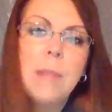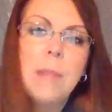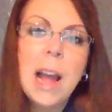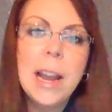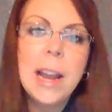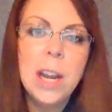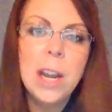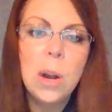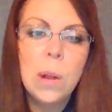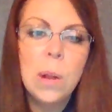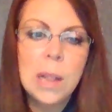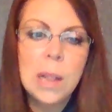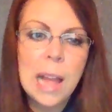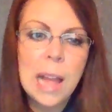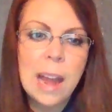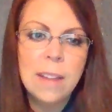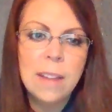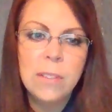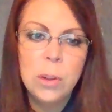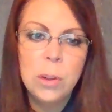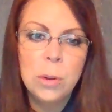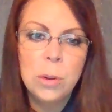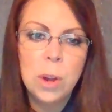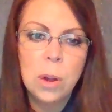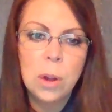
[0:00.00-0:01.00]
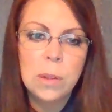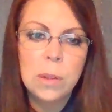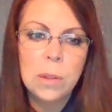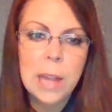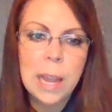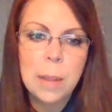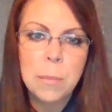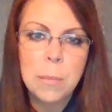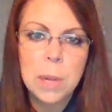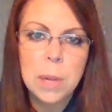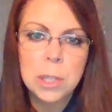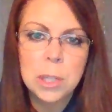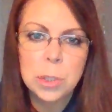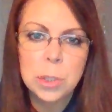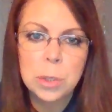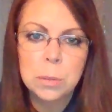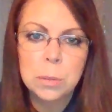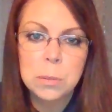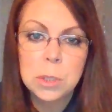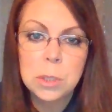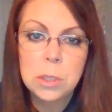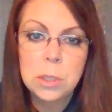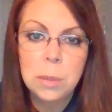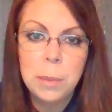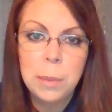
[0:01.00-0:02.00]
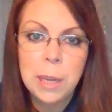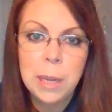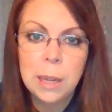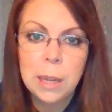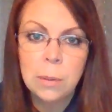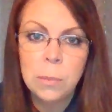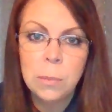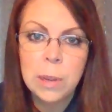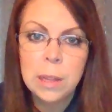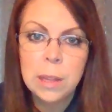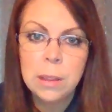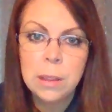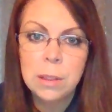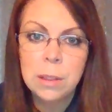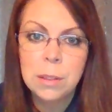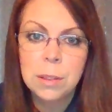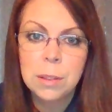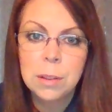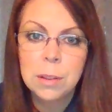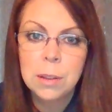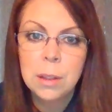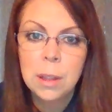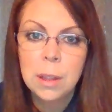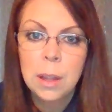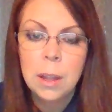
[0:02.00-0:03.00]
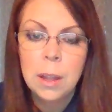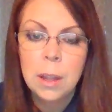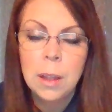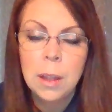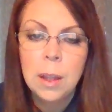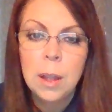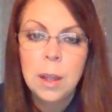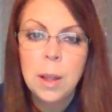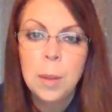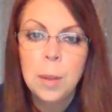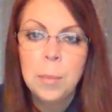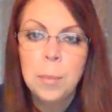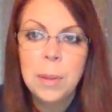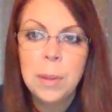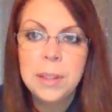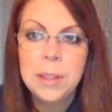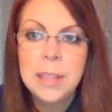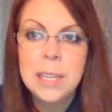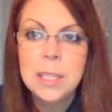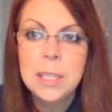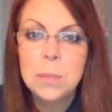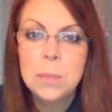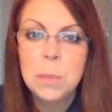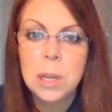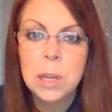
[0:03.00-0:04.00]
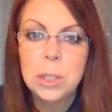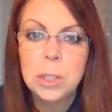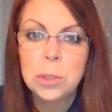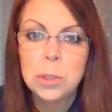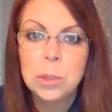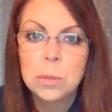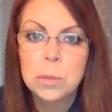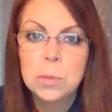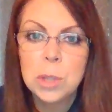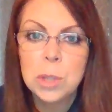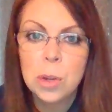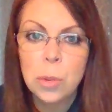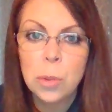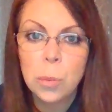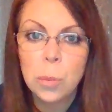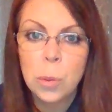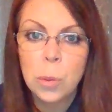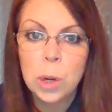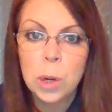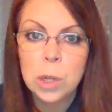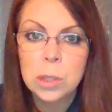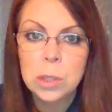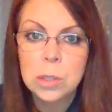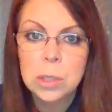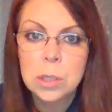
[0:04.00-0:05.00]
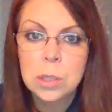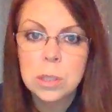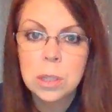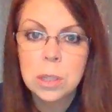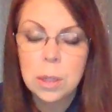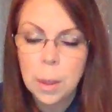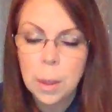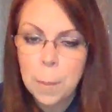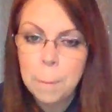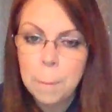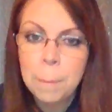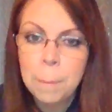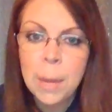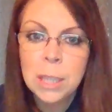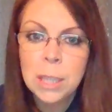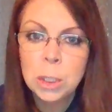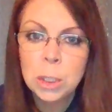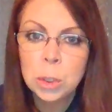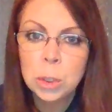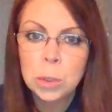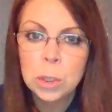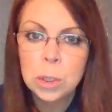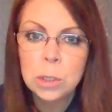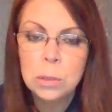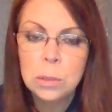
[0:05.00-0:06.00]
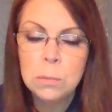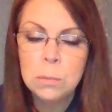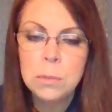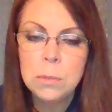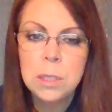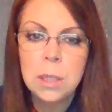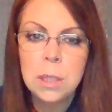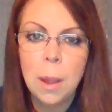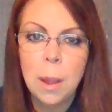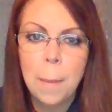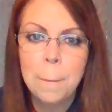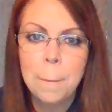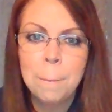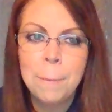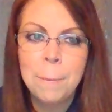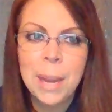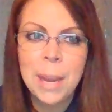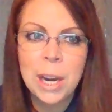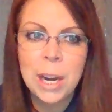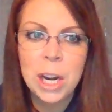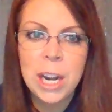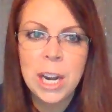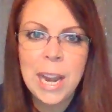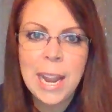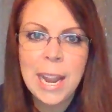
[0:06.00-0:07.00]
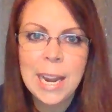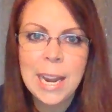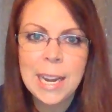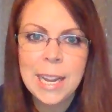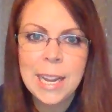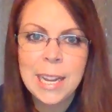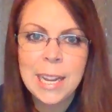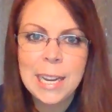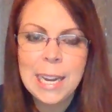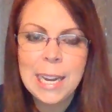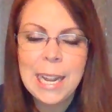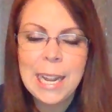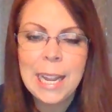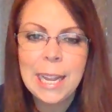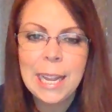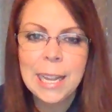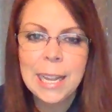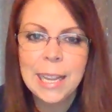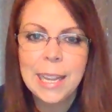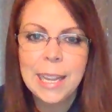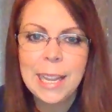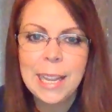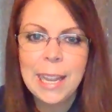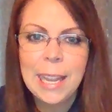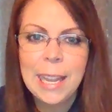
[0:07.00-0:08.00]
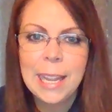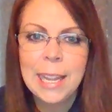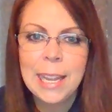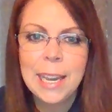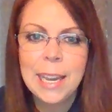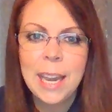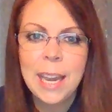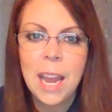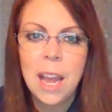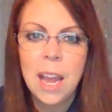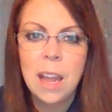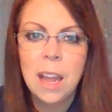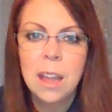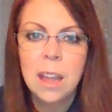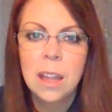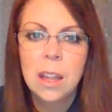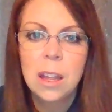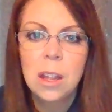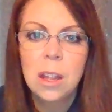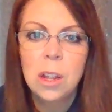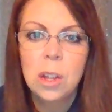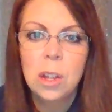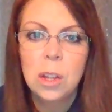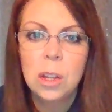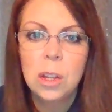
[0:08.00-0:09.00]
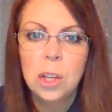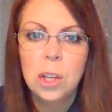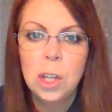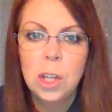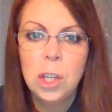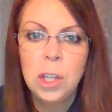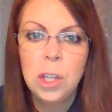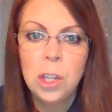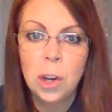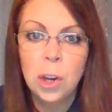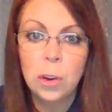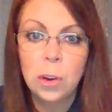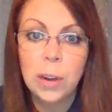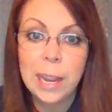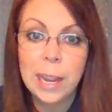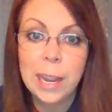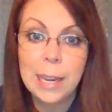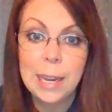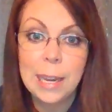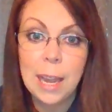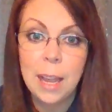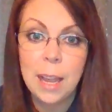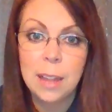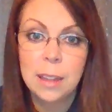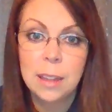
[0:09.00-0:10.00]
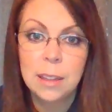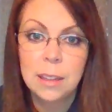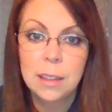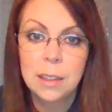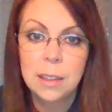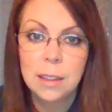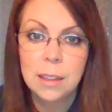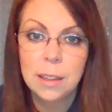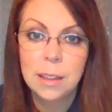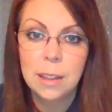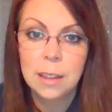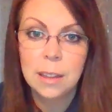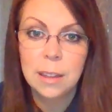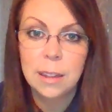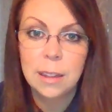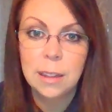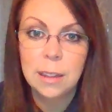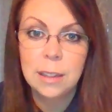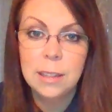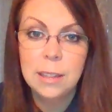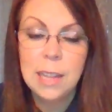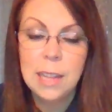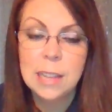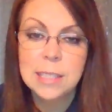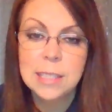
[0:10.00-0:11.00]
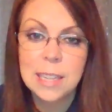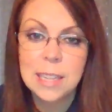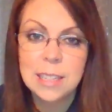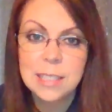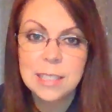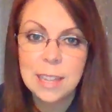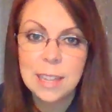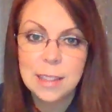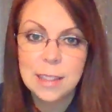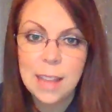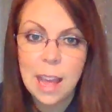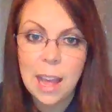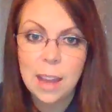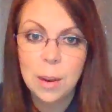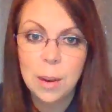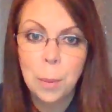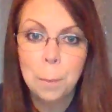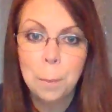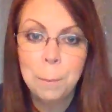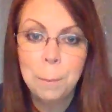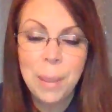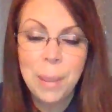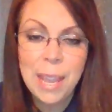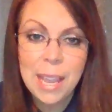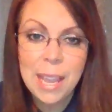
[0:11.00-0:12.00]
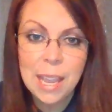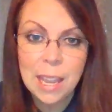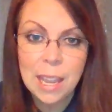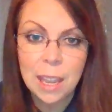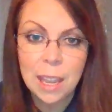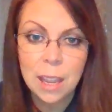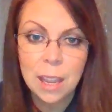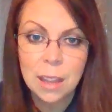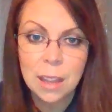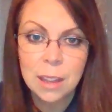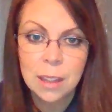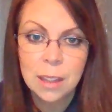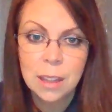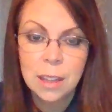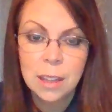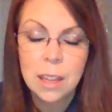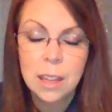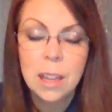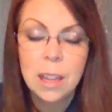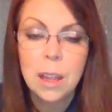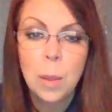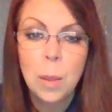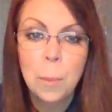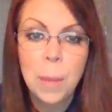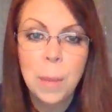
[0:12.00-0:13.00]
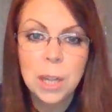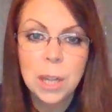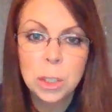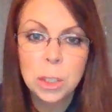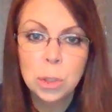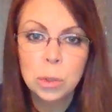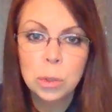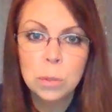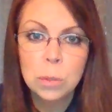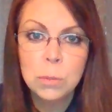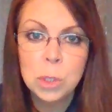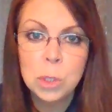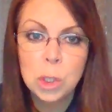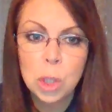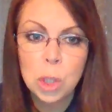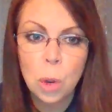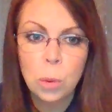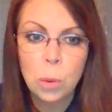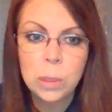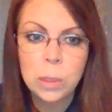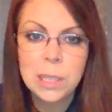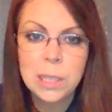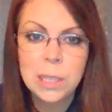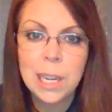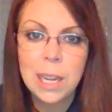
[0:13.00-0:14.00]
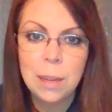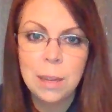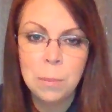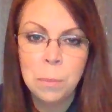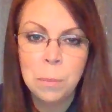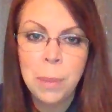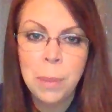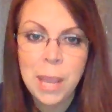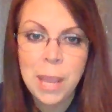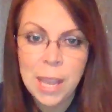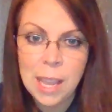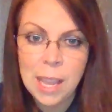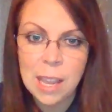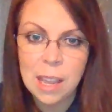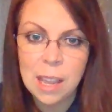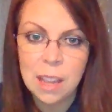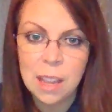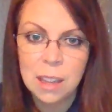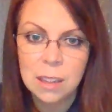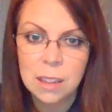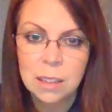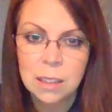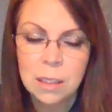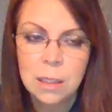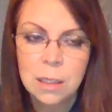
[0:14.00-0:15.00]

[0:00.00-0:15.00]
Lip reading: I know a lot of you don't like mushrooms to begin with, but these mushrooms are the worst. Mushrooms marinated in urine. Yes, I said that. Pee. Mushrooms soaked in pee.